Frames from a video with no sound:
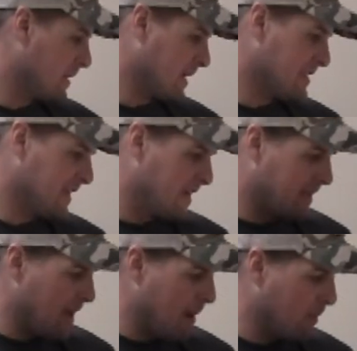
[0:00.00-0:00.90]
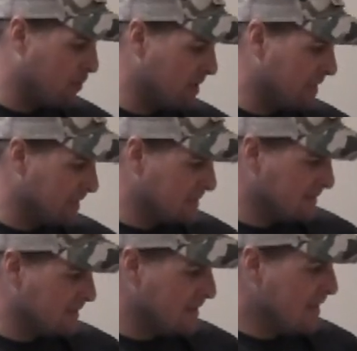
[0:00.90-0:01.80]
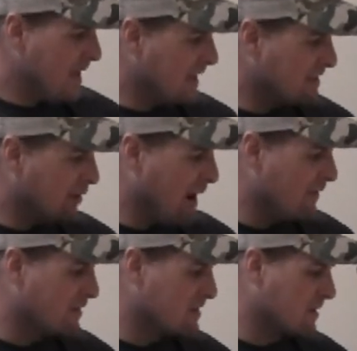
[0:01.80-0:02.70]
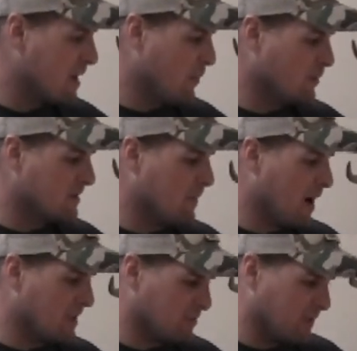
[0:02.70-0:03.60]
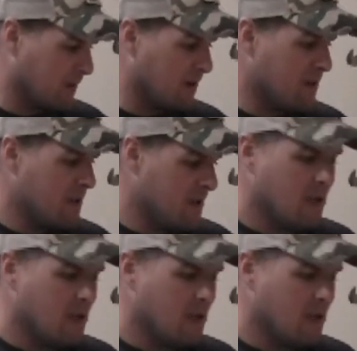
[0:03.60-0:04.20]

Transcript: Like I said, it came out pretty decent. I still have a couple spots with a